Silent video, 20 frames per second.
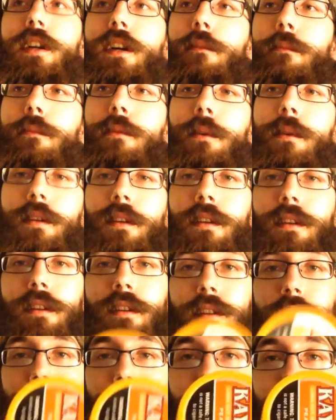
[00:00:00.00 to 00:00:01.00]
up
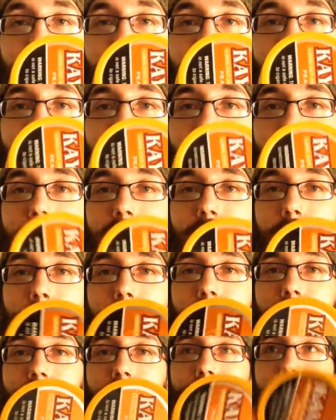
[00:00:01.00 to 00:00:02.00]
some Kayak
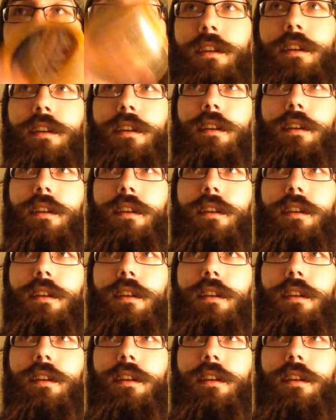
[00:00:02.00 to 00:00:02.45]
Peach,